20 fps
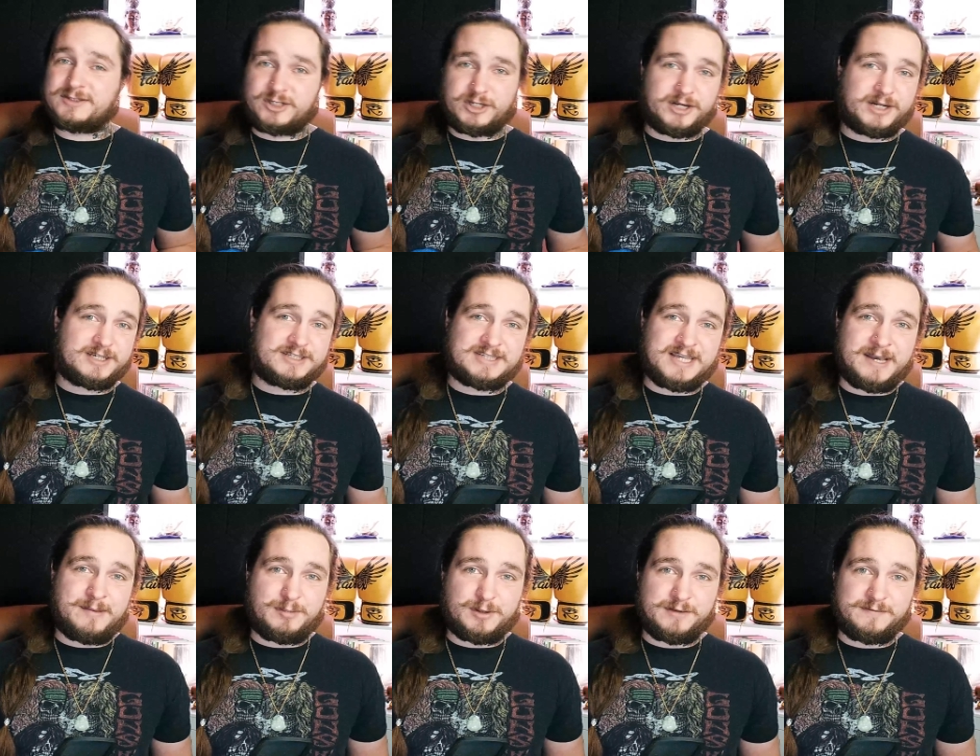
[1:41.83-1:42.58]
A good
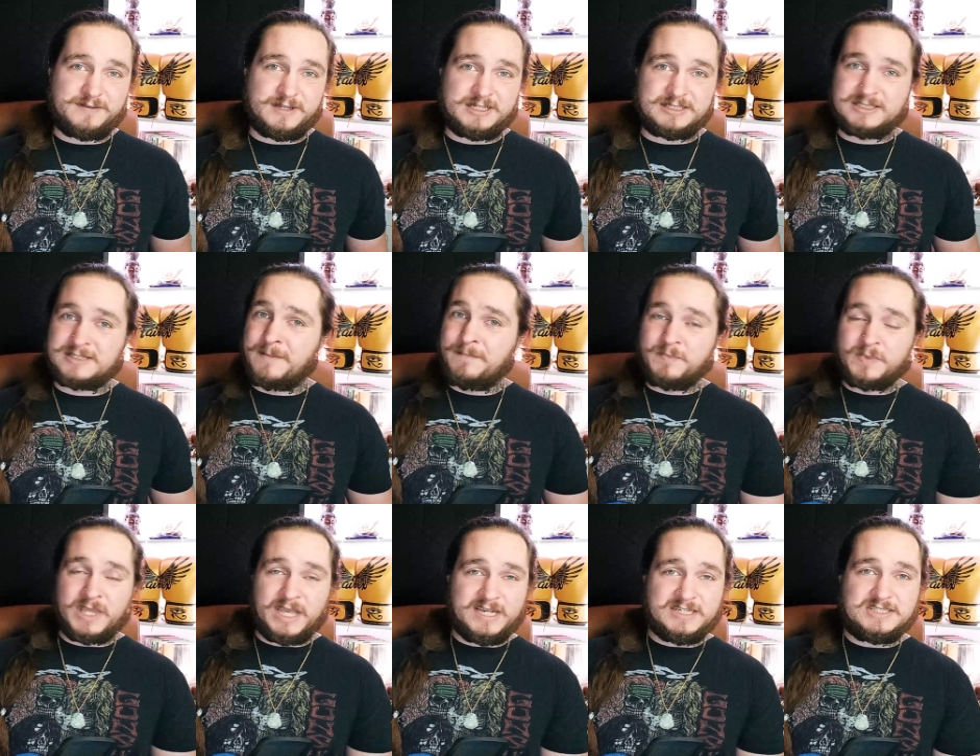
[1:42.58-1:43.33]
example of this
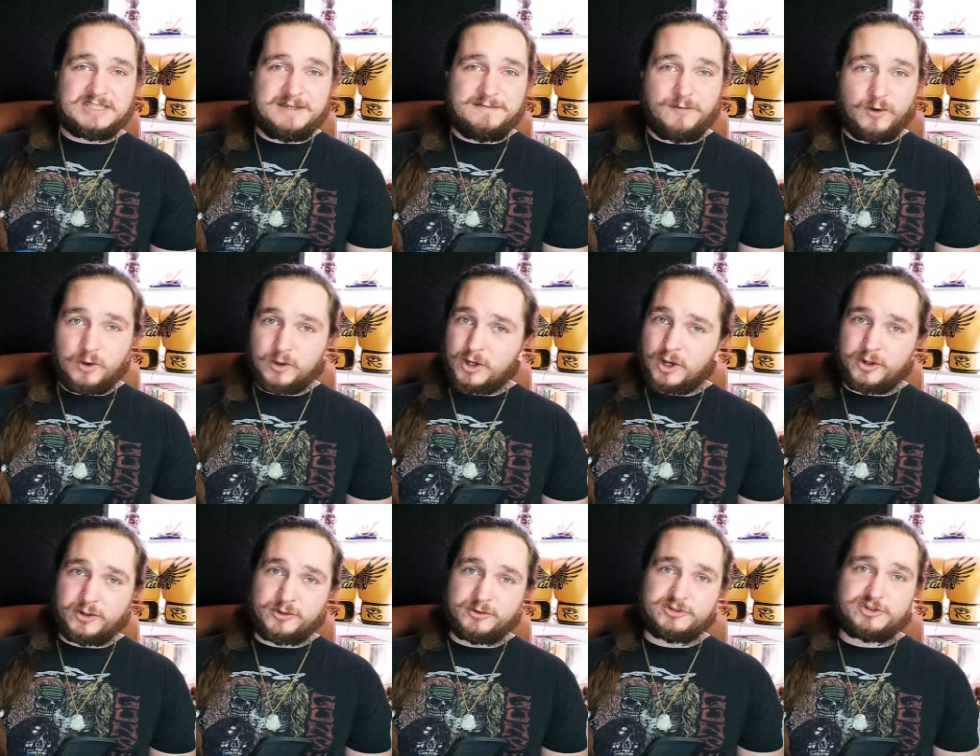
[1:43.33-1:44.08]
is the
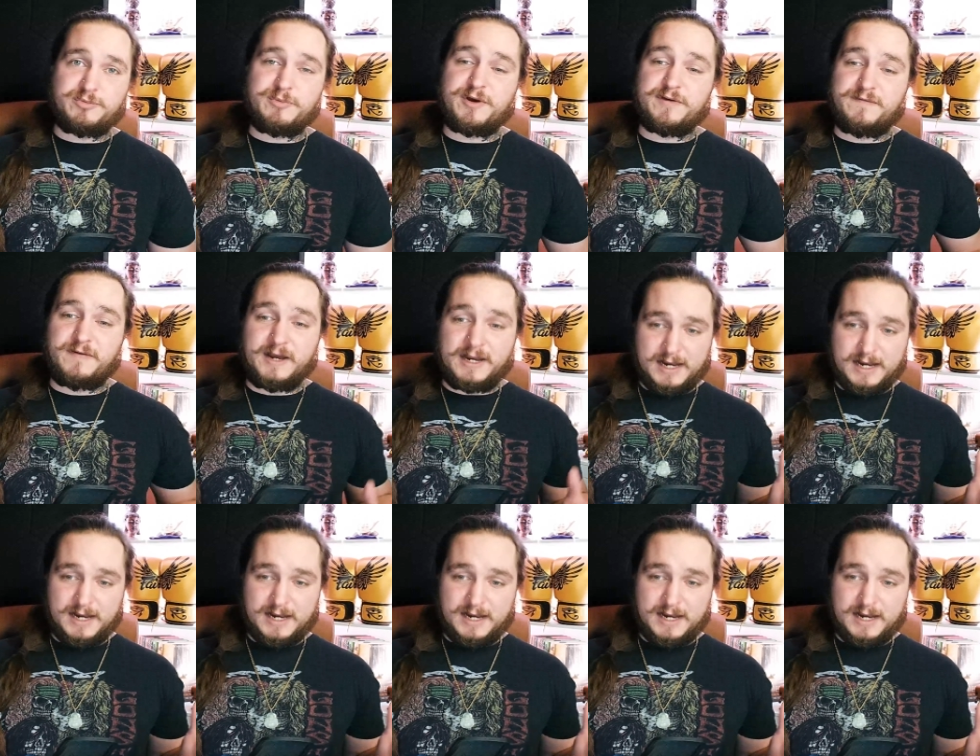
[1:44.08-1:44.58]
Volkan Ozdemir fight.